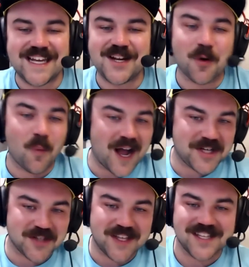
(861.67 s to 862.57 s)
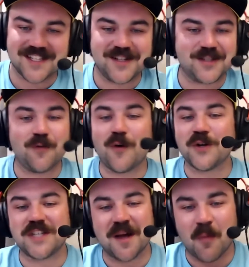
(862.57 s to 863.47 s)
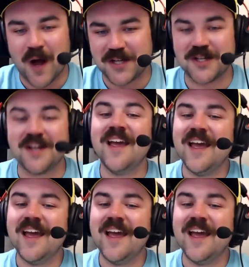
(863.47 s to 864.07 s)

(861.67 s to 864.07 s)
and you're watching this and it's your first time watching,